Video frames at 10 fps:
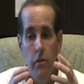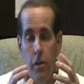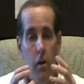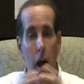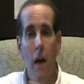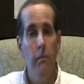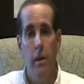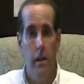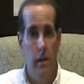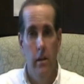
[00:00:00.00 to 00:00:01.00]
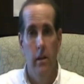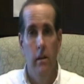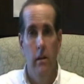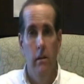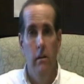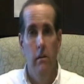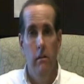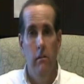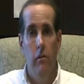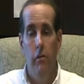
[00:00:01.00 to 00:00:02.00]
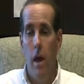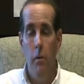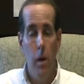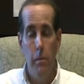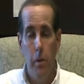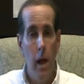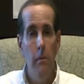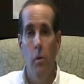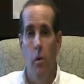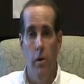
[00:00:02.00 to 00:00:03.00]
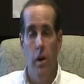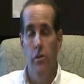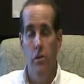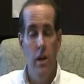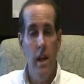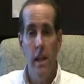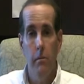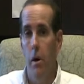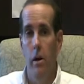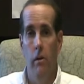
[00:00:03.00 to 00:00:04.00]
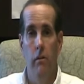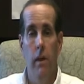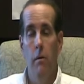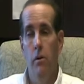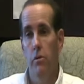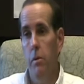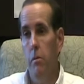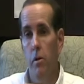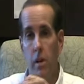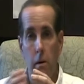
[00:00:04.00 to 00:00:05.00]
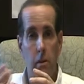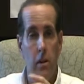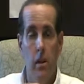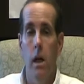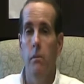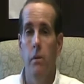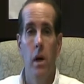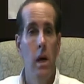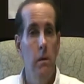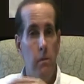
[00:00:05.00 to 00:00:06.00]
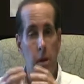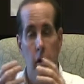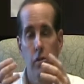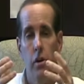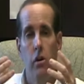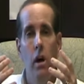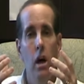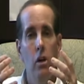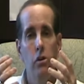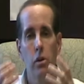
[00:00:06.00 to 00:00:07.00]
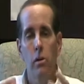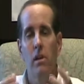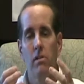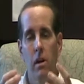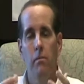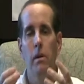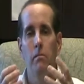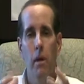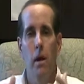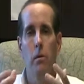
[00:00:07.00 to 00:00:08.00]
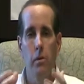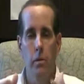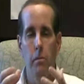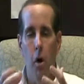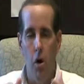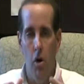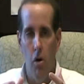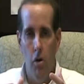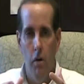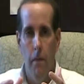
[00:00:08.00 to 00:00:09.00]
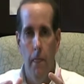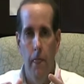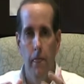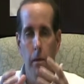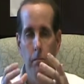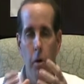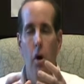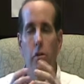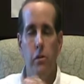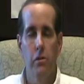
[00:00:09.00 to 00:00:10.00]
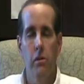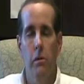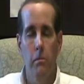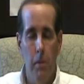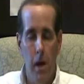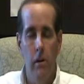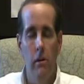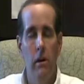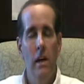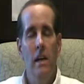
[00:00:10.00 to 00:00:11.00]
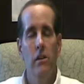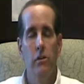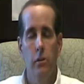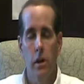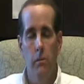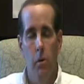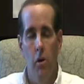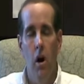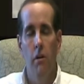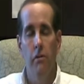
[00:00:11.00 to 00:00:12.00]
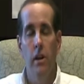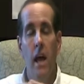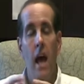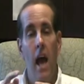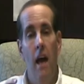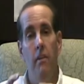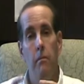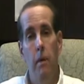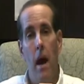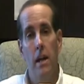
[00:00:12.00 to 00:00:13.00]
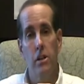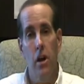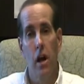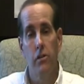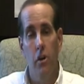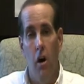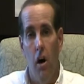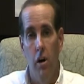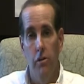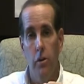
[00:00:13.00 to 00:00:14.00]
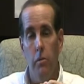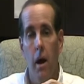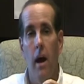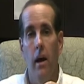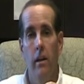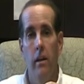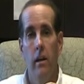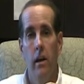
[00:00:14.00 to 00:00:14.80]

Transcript: They're happy. They want to play more because they're hitting it better. They want to spend more time with the club because they're doing something better with the ball. The ball's doing something better, it's doing it more often, and the bad shots aren't so bad.